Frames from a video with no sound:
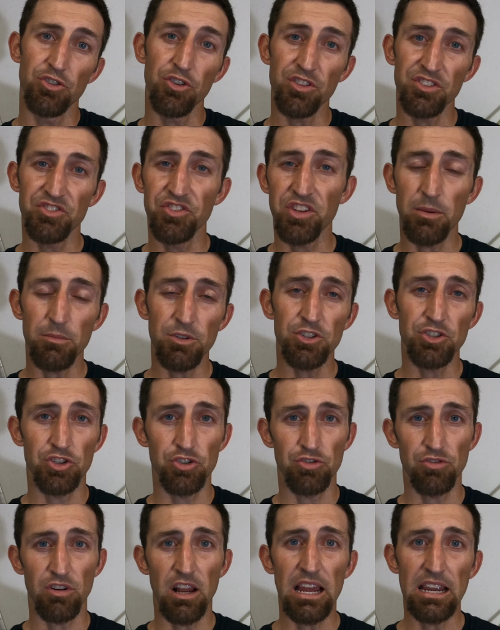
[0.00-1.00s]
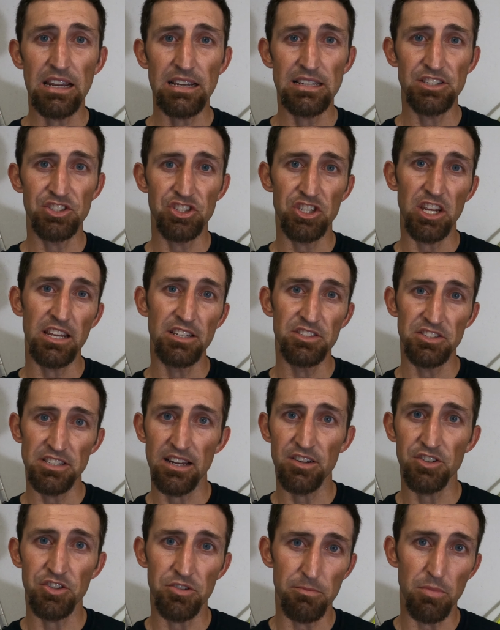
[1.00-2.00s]
the summer, try to change
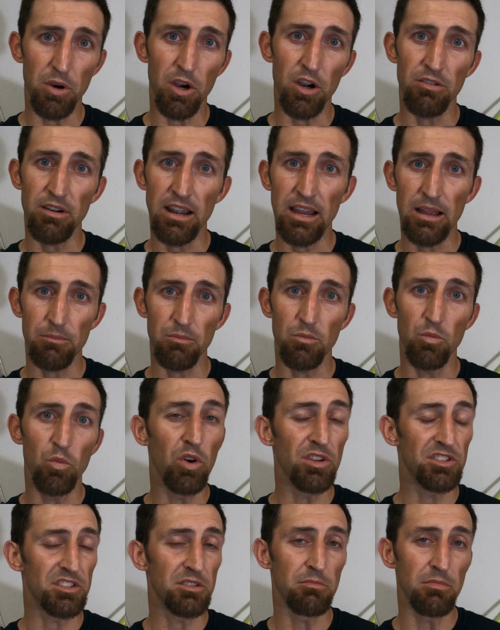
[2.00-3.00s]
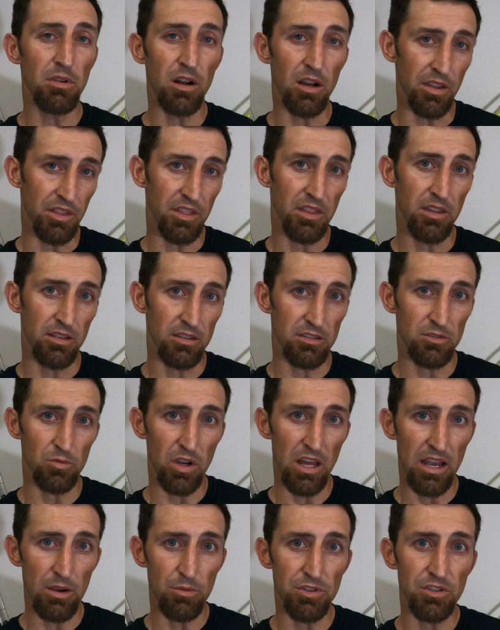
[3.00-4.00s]
out your bar wrap once a month is what
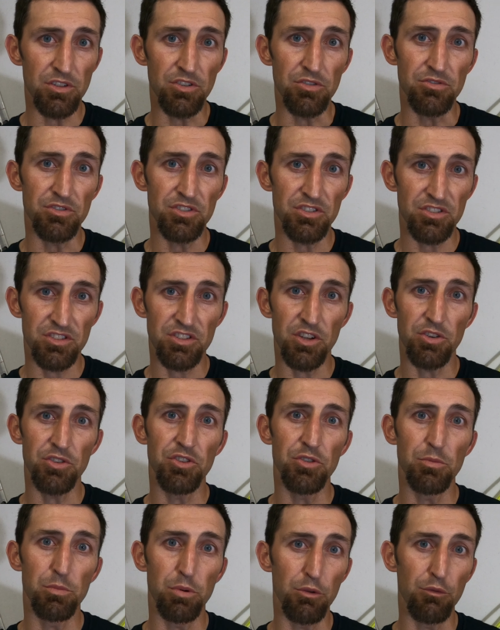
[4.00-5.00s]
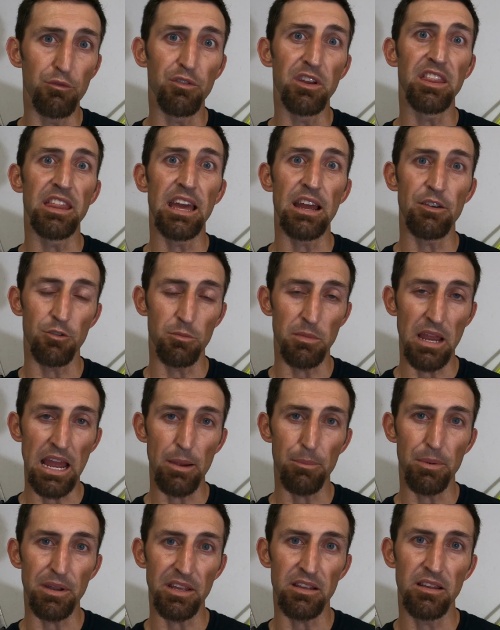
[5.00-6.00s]
I would do, just so you prevent that from
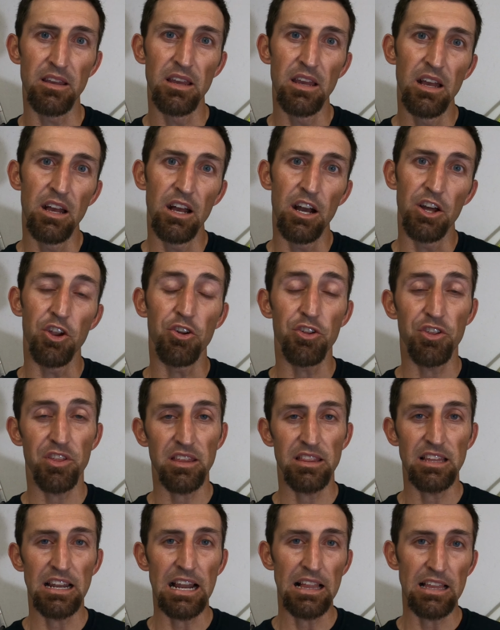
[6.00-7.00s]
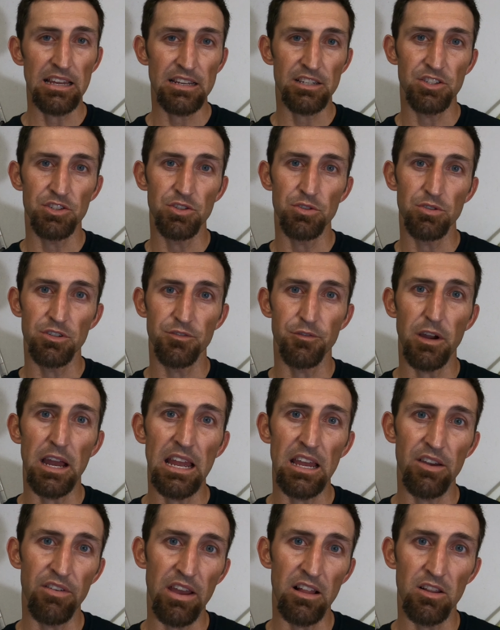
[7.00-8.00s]
happening. Another thing that I like to do if I
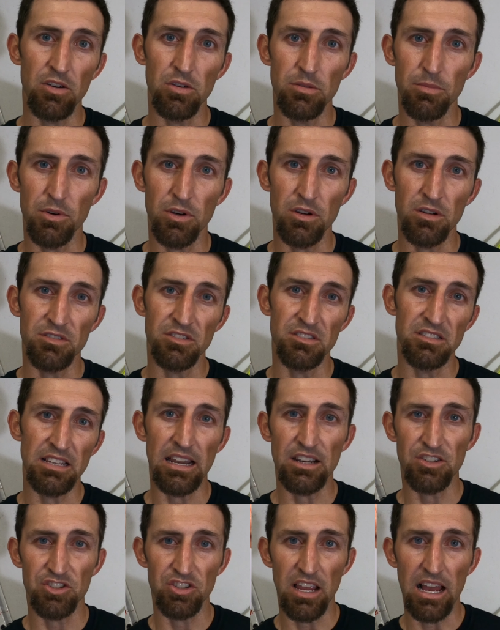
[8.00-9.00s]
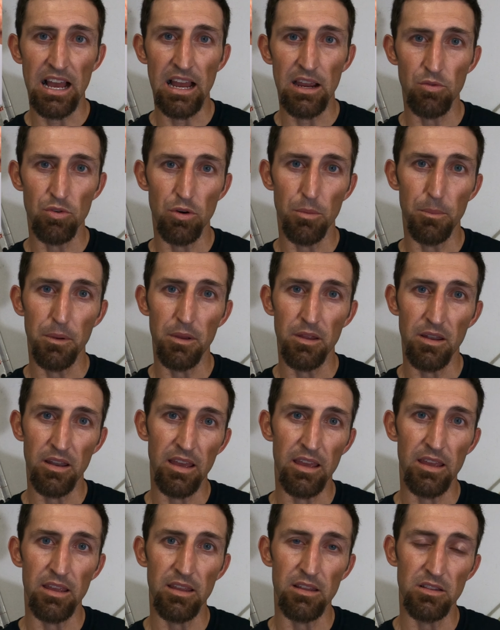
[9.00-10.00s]
have alloy bars is actually I will put
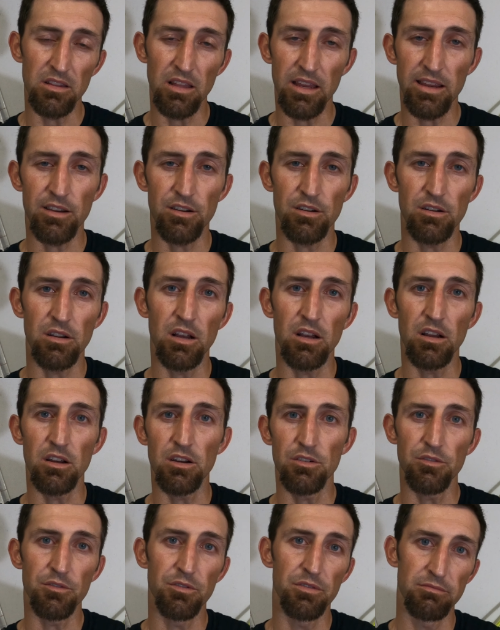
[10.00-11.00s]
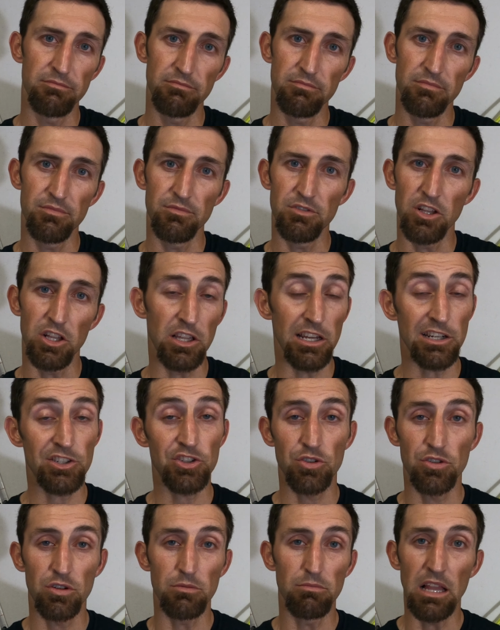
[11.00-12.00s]
a layer of
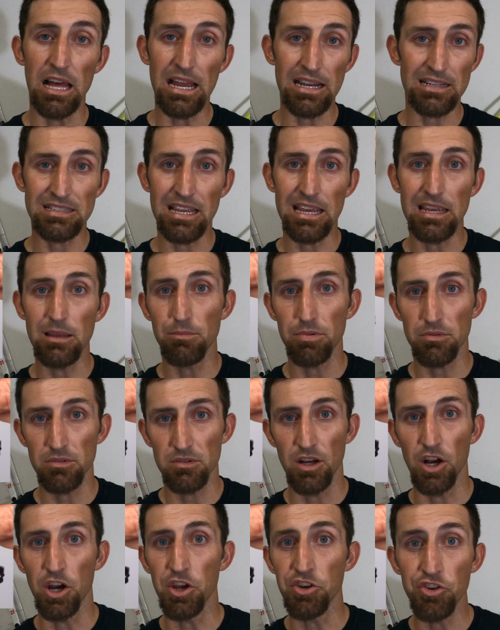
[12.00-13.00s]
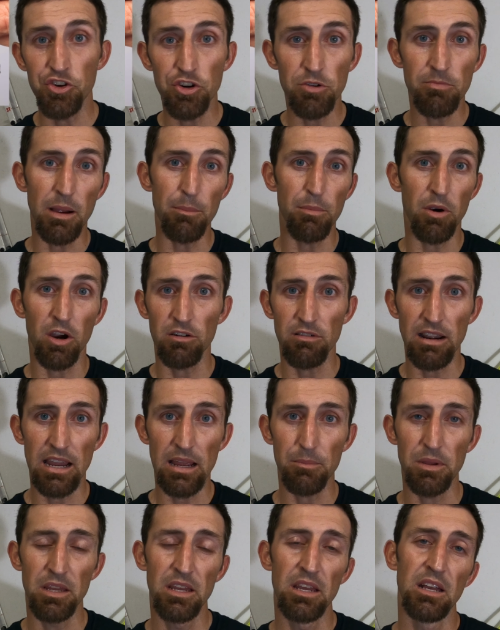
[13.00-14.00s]
electrical black tape under my bar
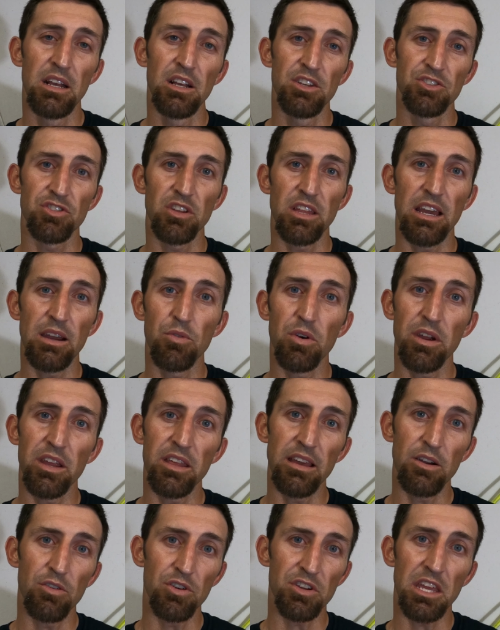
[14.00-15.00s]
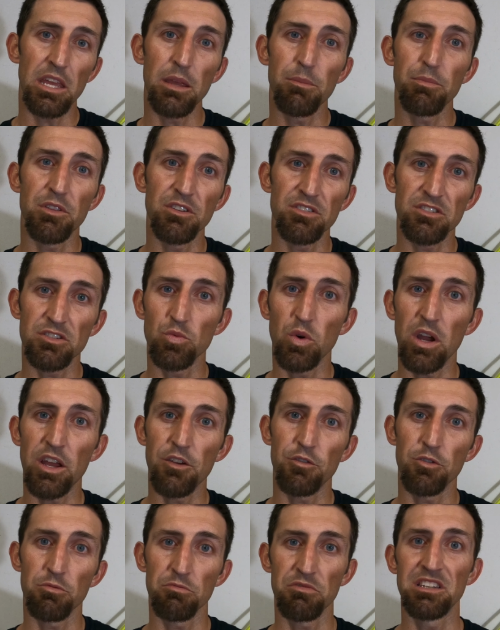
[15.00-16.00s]
wrap, so that way that will keep the sweat
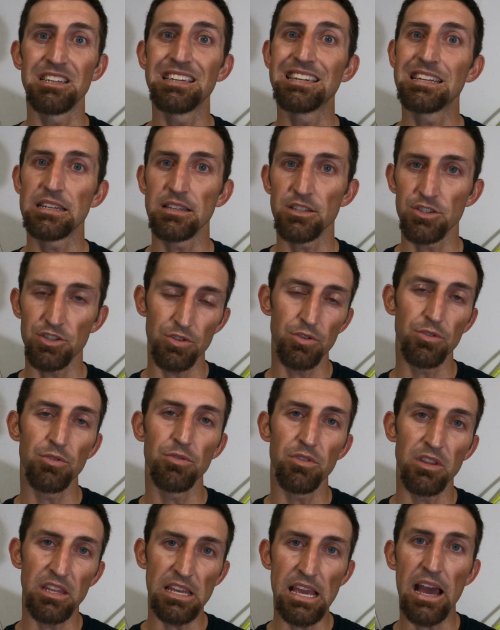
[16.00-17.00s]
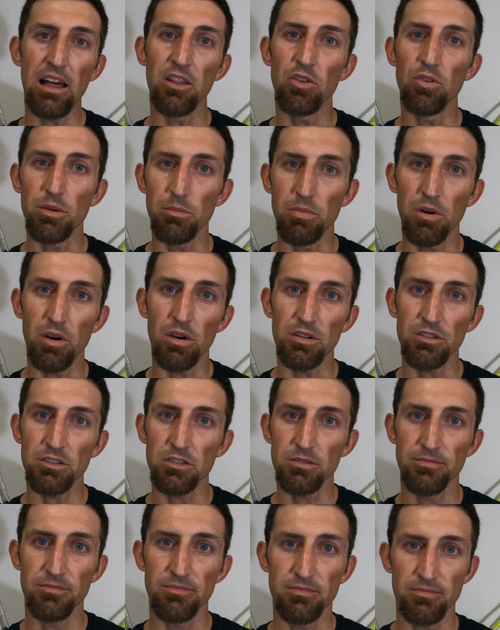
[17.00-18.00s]
from getting to the alloy bars.
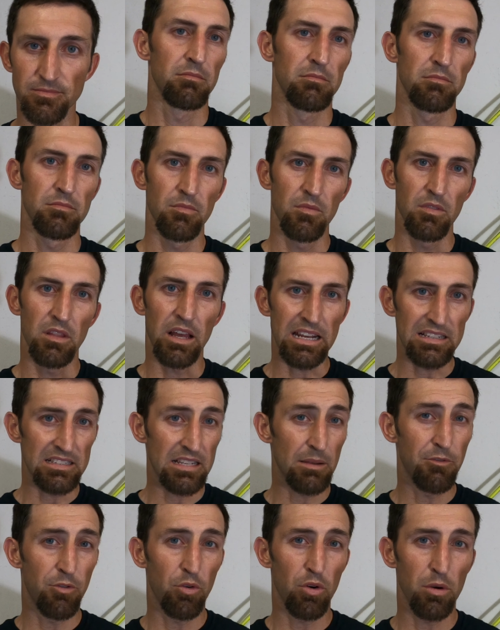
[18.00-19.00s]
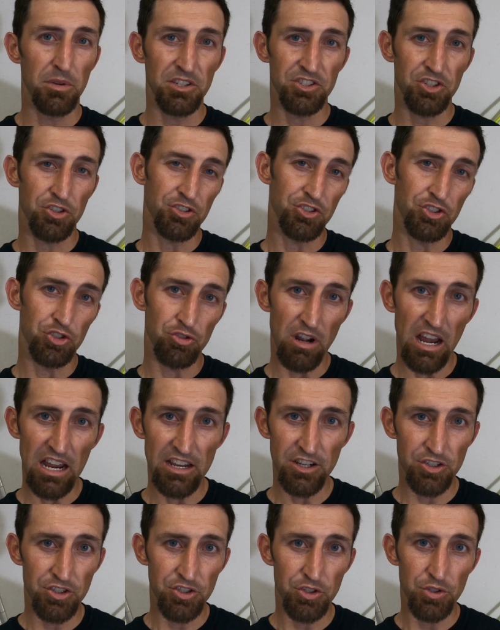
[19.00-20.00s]
Like I said before, be sure to dry
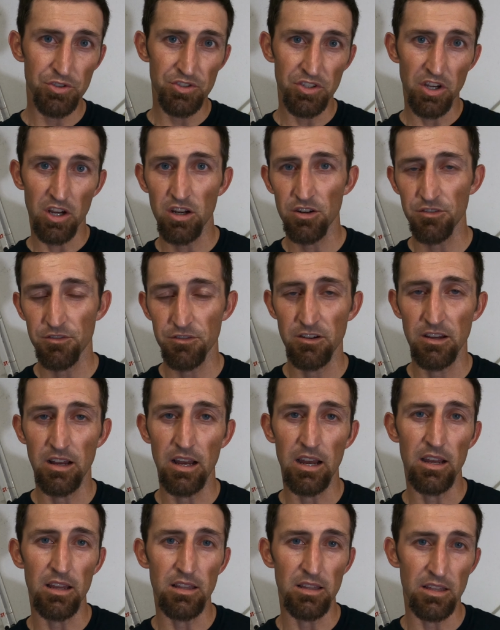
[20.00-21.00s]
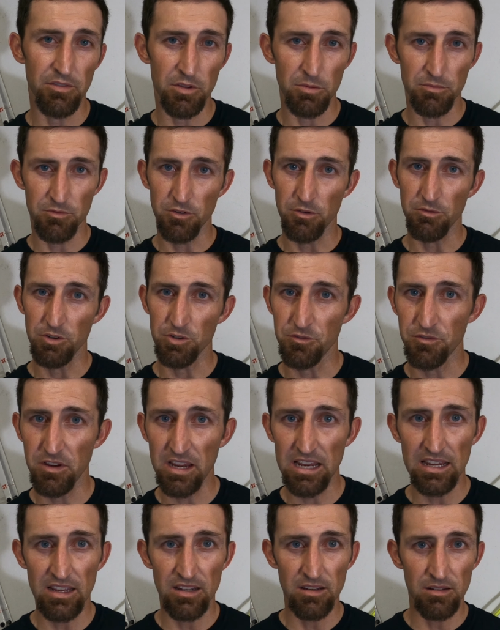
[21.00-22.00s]
your shoes off, leave them from a
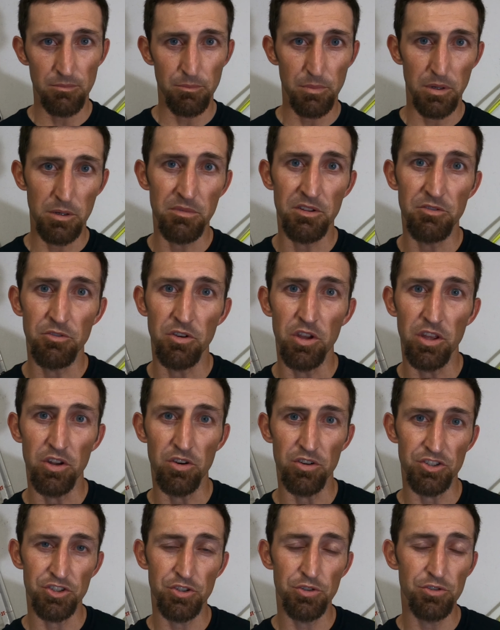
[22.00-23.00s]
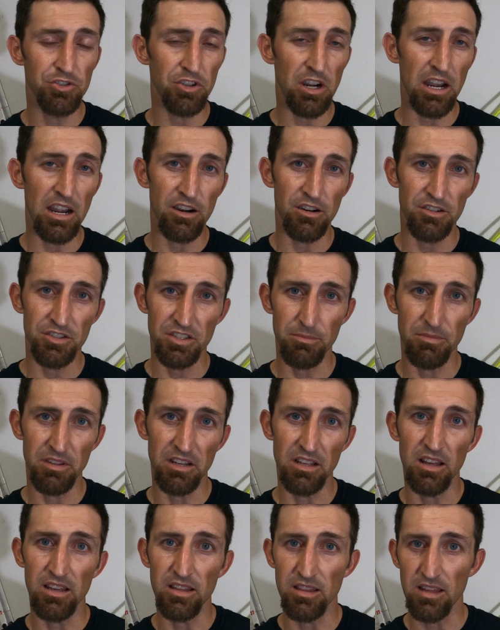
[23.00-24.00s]
fan, put them in on a shoe dryer or something
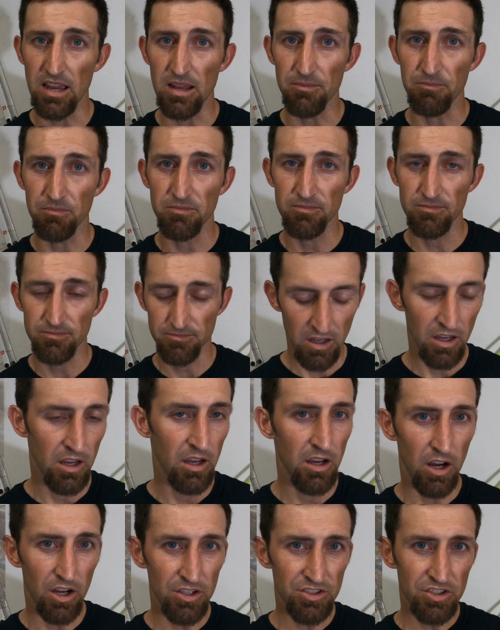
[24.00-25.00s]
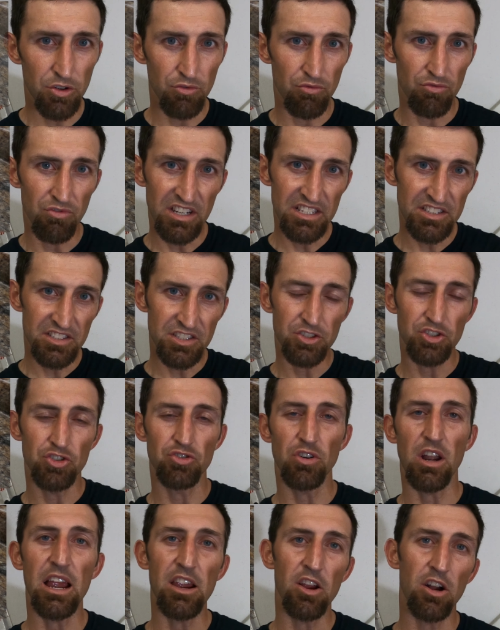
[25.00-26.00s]
like that. Also, rinse and
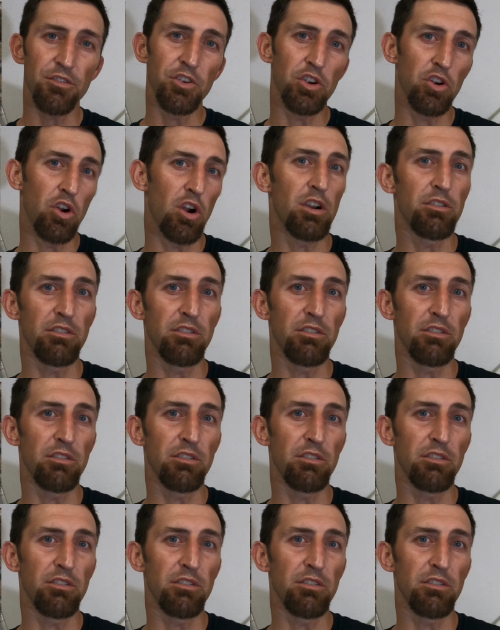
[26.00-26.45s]
dry off your heart